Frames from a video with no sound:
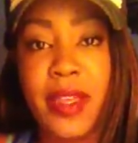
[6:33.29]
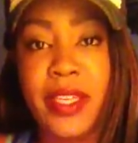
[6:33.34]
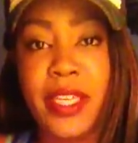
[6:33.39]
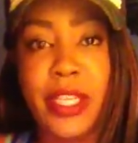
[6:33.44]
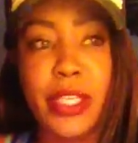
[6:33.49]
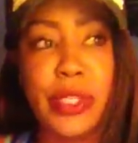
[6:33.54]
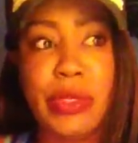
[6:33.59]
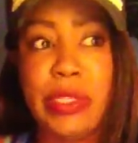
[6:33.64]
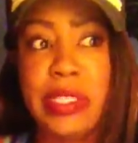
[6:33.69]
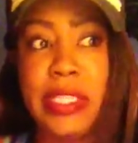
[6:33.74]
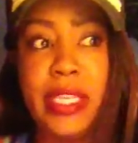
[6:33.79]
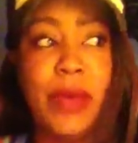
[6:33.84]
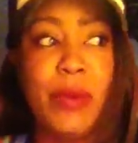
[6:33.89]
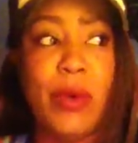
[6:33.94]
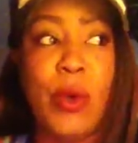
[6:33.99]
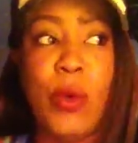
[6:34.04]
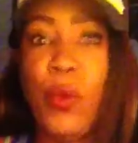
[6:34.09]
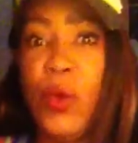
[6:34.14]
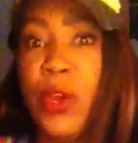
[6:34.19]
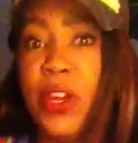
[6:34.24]
Now you could say,
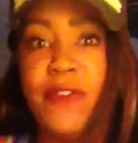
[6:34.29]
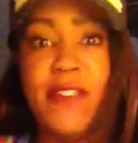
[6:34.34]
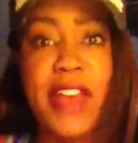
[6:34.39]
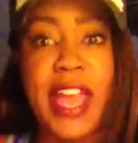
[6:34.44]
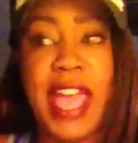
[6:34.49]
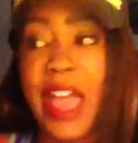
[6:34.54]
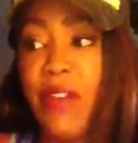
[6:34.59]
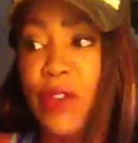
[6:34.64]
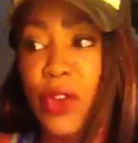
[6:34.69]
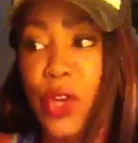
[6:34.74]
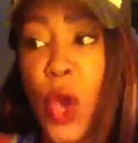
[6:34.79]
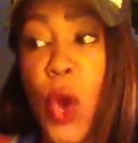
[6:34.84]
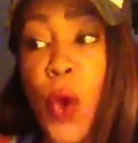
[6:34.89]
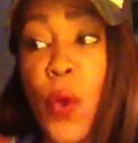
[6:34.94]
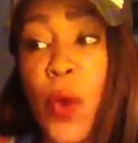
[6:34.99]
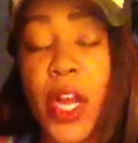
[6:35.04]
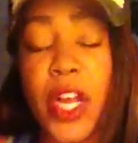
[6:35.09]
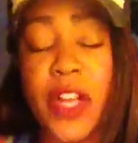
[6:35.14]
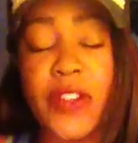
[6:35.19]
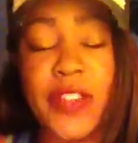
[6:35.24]
well, what if I have a
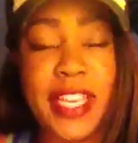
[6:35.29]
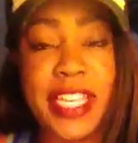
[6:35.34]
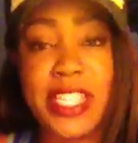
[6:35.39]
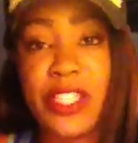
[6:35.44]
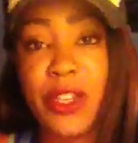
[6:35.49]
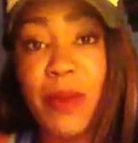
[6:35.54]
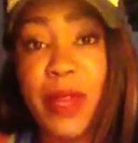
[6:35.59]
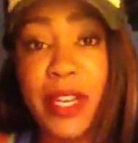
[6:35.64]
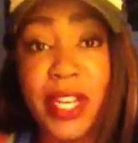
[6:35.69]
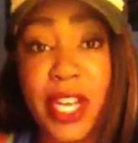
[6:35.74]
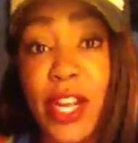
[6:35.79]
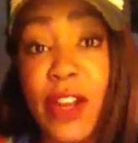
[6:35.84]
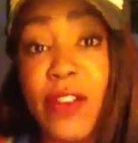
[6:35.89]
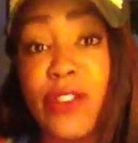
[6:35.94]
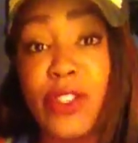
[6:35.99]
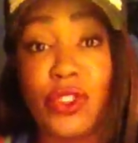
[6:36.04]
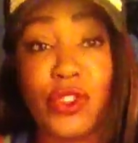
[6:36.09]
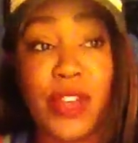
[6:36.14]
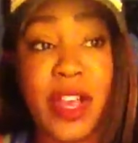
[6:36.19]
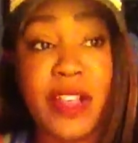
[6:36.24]
coworker that gets on my nerves
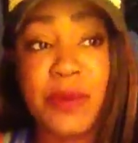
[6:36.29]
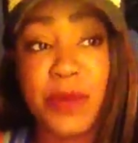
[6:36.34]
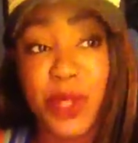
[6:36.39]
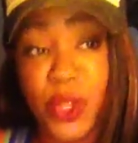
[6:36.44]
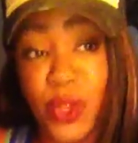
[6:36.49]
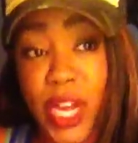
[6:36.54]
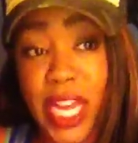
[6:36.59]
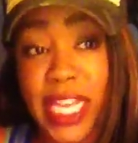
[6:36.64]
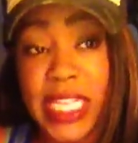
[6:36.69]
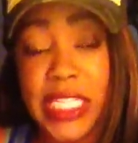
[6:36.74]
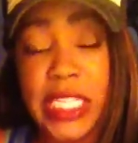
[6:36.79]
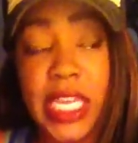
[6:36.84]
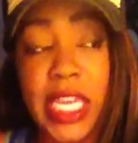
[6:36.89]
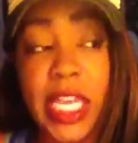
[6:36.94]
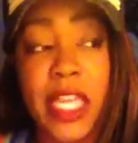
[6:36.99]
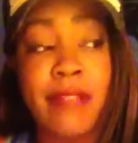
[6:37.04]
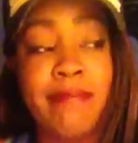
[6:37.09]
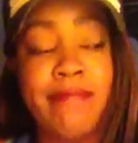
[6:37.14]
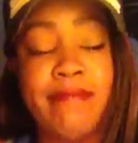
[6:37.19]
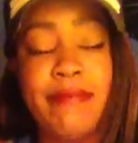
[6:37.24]
or drives me crazy?